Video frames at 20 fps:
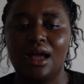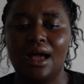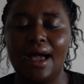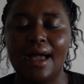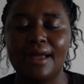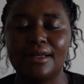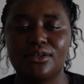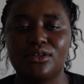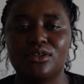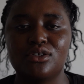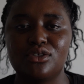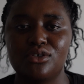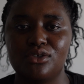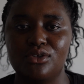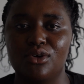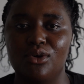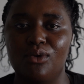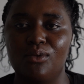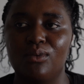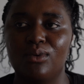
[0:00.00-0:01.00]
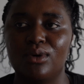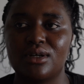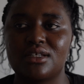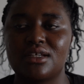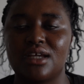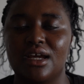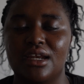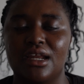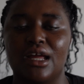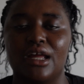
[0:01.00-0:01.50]
I don't know, what
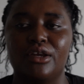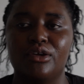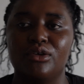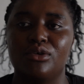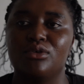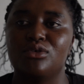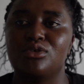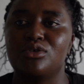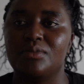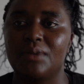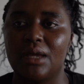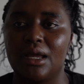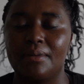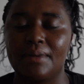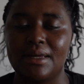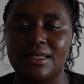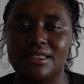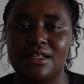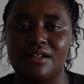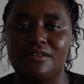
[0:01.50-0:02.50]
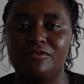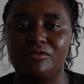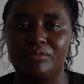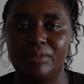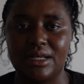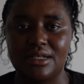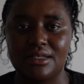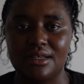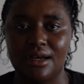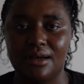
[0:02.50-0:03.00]
can I do to make myself
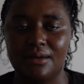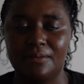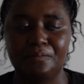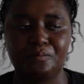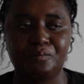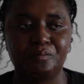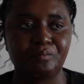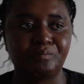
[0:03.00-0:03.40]
better?